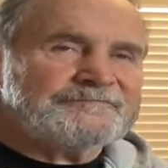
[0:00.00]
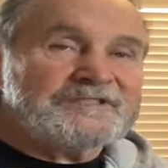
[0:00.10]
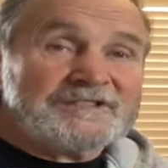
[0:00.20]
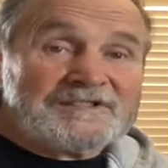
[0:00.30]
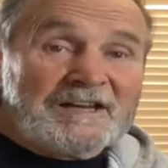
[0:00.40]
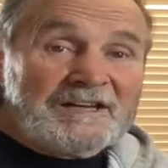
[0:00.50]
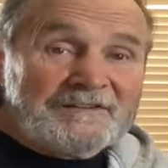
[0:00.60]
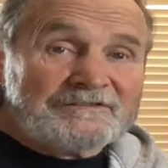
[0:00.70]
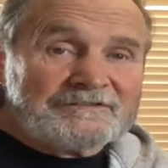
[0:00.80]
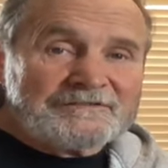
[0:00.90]

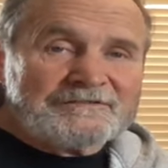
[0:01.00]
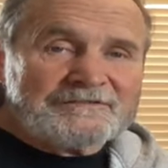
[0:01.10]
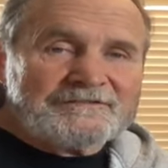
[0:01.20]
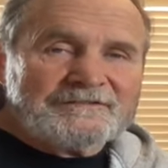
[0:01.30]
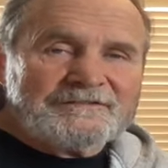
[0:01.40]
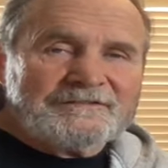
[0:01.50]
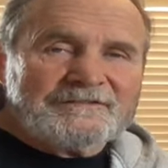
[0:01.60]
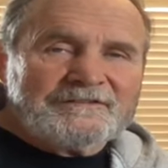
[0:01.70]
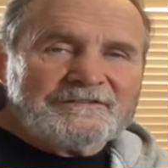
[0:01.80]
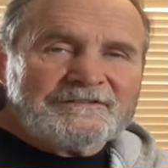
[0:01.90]
desires.
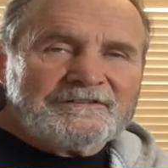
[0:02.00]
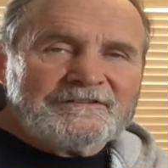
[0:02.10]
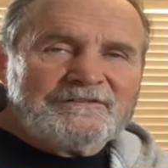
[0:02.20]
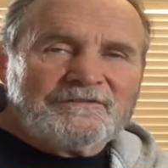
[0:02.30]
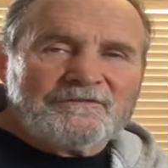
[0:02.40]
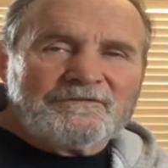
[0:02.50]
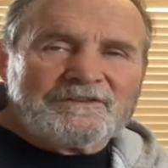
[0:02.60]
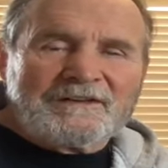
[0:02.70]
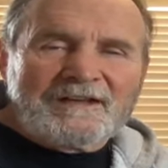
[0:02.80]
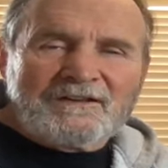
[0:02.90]
You know,
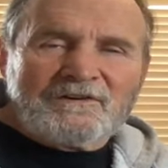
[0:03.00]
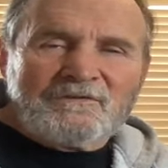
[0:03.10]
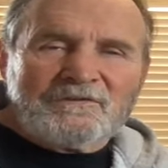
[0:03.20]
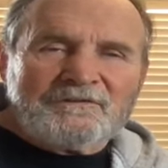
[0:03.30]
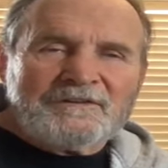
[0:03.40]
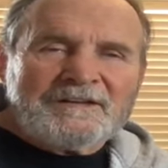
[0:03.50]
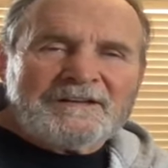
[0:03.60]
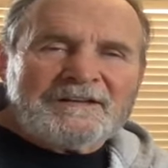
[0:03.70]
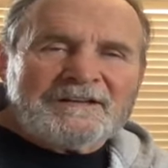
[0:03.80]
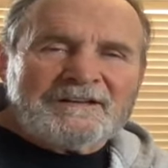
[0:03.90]
to let go
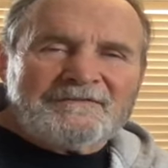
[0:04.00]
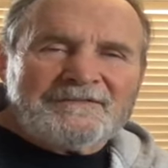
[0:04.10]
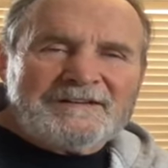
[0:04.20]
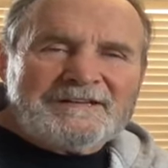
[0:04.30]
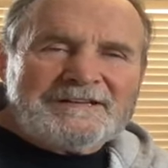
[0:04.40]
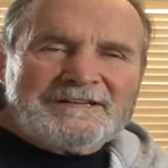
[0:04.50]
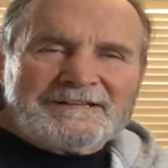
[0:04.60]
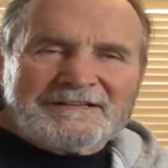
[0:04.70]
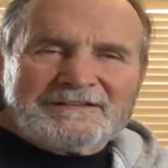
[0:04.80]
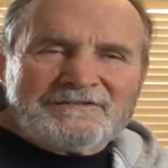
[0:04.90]
of, of
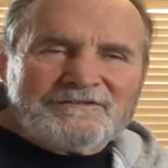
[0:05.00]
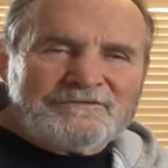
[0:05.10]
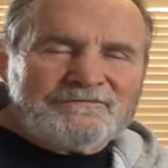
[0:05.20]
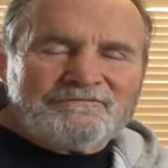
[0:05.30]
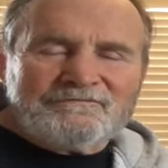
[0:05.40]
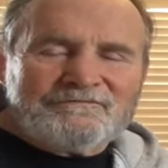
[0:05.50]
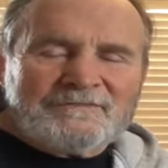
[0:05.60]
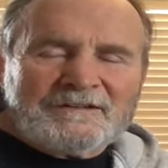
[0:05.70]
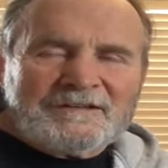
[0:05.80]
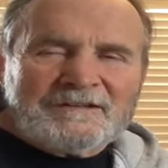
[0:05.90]
needing to,
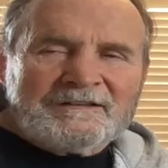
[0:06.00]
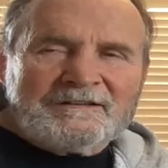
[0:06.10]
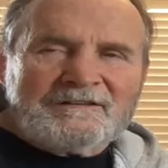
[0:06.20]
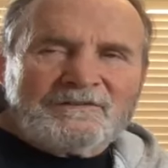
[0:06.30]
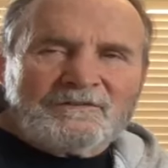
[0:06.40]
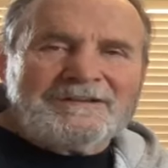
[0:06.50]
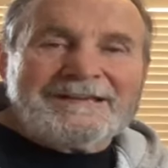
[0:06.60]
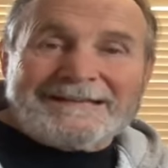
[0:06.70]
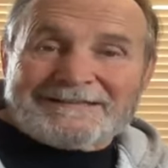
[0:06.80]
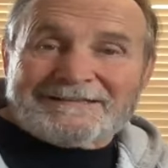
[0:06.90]
you know,
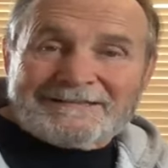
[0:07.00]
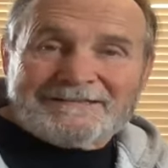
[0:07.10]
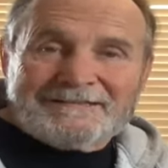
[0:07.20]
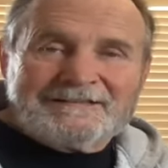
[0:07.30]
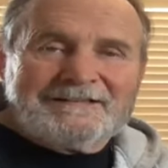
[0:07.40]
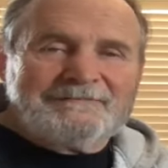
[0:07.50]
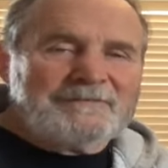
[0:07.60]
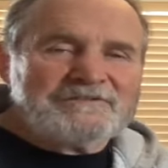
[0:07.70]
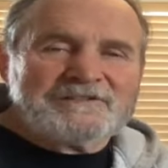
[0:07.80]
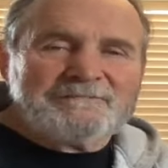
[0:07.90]
get. Uh,
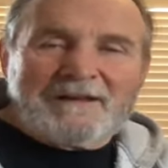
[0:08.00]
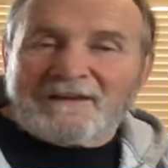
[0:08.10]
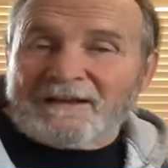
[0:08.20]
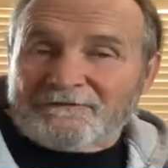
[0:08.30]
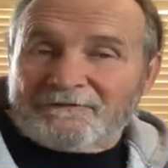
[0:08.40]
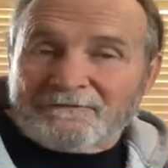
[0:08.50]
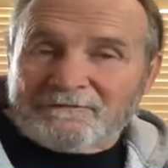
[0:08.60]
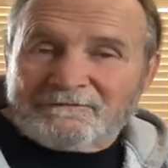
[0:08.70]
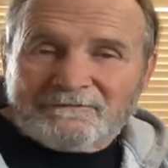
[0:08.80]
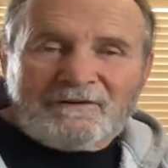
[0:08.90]
most of my life,
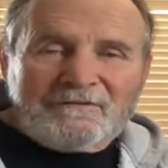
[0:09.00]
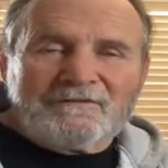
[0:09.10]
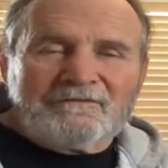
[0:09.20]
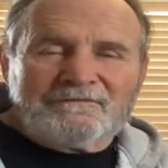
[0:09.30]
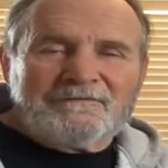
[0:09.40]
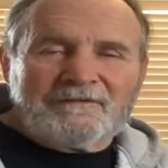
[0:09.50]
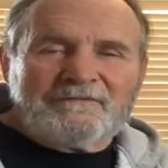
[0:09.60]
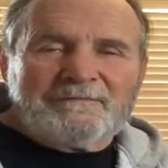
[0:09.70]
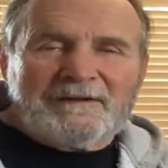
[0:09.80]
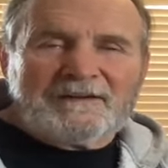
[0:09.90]
all
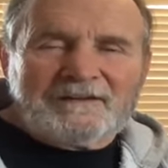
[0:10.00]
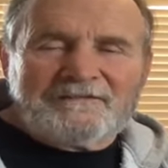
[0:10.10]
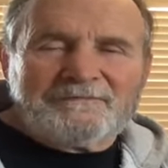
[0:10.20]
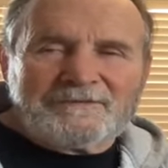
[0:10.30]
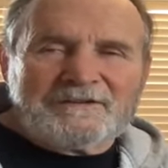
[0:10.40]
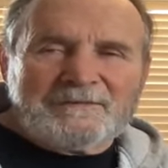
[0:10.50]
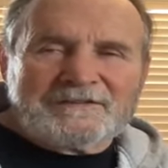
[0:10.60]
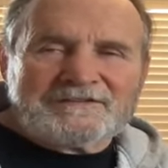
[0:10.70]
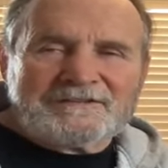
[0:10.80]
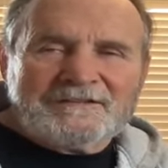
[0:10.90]
of my life, pretty
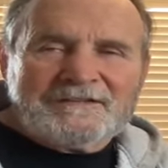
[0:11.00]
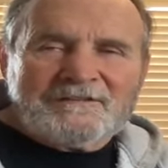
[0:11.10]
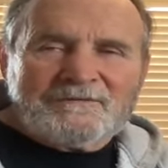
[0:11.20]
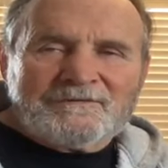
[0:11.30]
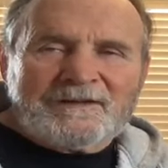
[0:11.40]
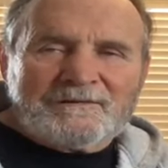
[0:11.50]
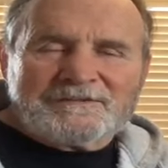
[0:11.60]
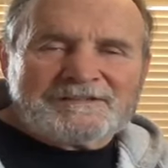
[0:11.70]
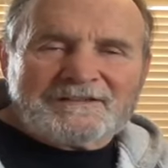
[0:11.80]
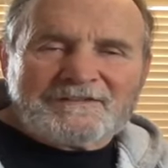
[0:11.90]
much, that
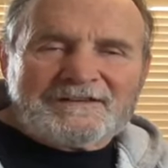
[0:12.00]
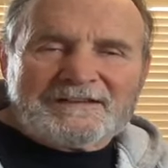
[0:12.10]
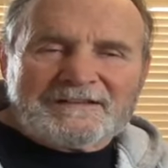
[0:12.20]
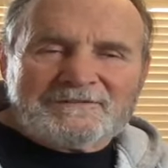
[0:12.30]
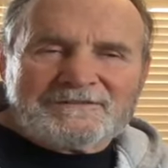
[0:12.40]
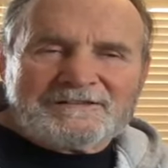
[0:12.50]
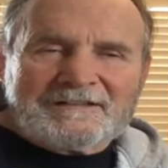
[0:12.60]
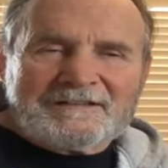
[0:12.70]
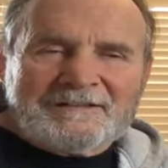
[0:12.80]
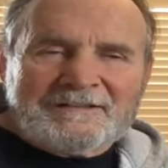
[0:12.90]
was the thing. It was a,
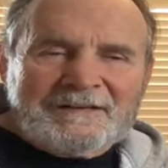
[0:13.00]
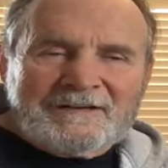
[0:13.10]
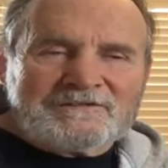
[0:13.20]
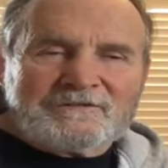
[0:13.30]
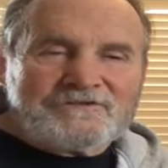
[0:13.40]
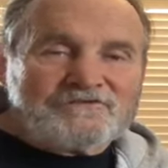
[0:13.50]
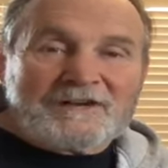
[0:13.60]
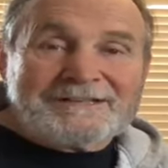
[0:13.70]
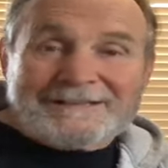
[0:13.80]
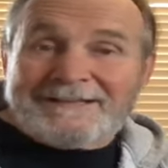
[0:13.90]
uh, I was always
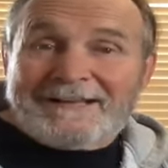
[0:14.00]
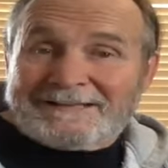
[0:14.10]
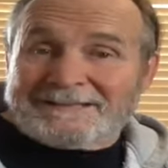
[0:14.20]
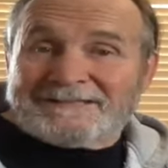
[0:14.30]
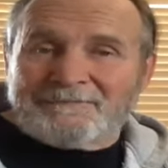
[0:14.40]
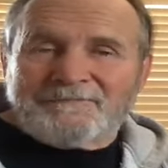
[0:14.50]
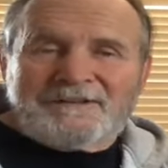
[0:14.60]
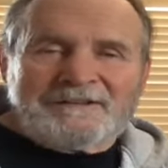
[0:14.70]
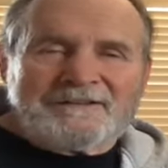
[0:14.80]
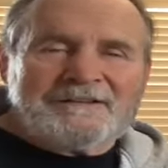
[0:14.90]
trying to get
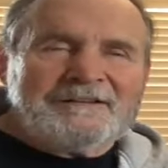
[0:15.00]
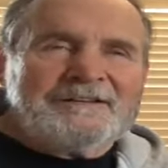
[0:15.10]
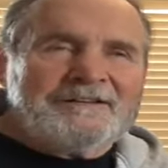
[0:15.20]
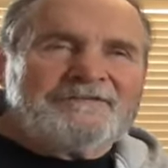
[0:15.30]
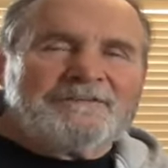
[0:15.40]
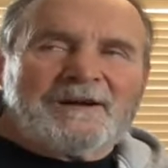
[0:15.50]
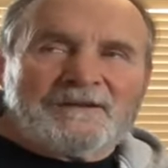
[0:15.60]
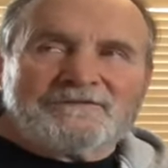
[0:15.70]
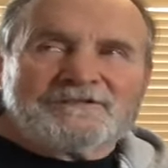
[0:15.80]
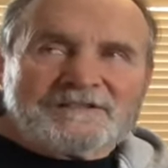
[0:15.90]
something from
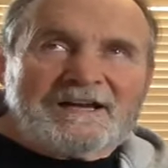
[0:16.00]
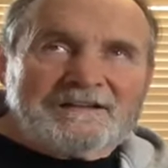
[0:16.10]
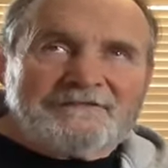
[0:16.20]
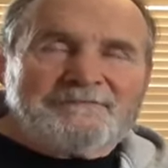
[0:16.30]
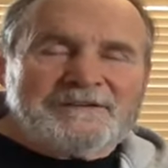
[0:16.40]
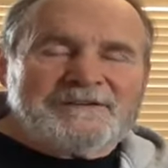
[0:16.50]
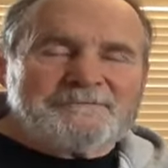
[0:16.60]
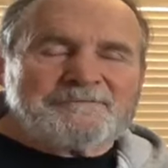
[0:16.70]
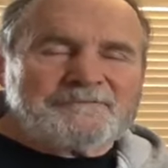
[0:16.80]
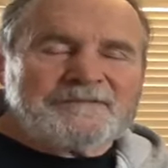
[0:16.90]
outside of me,
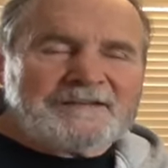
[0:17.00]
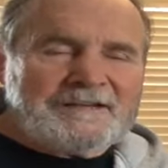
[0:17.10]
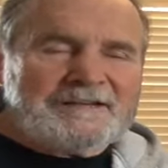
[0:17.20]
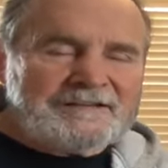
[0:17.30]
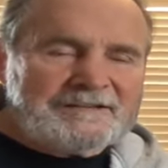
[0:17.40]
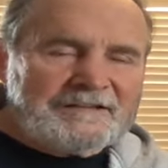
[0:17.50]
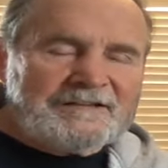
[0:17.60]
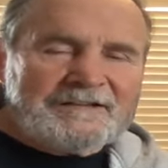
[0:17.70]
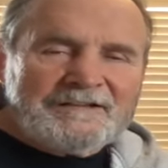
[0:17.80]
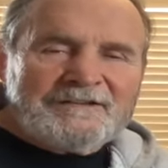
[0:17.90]
and uh,
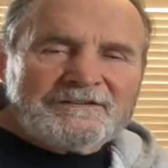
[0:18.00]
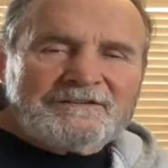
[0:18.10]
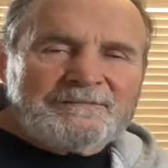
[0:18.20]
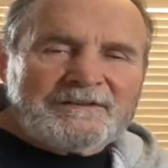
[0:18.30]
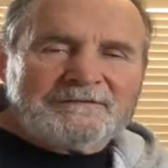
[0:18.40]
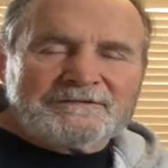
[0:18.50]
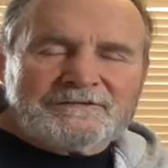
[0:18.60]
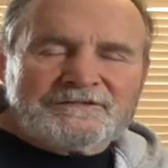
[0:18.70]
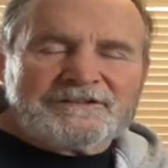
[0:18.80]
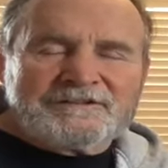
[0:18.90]
to be able
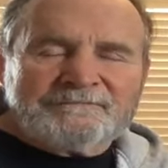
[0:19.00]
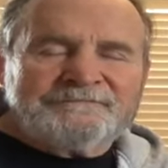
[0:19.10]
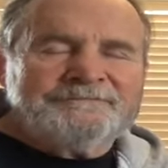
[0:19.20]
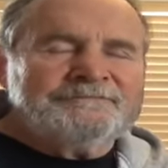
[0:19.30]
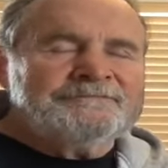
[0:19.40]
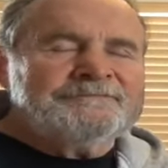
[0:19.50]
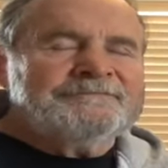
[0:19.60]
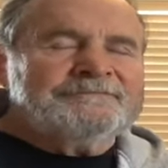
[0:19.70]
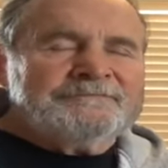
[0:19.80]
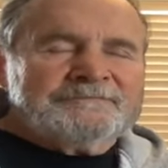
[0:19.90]
to just
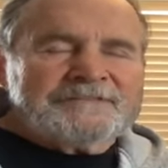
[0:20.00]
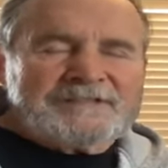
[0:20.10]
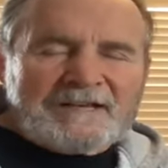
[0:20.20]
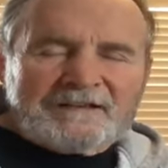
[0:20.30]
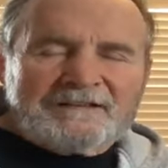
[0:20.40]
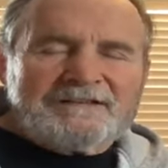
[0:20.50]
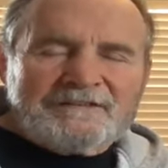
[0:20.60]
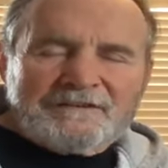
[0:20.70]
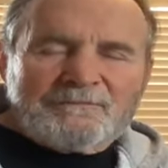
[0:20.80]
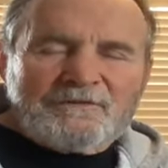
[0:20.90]
settle
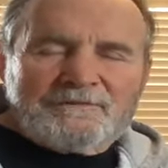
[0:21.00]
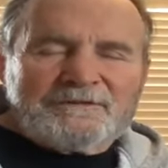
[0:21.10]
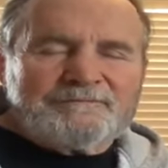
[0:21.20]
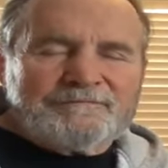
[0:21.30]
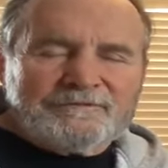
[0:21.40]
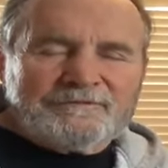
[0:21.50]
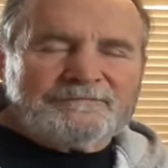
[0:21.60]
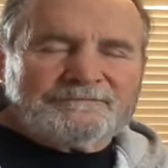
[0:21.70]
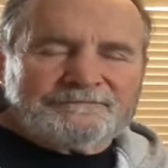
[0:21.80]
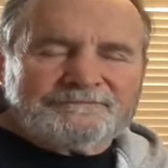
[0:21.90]
into the moment. Boom.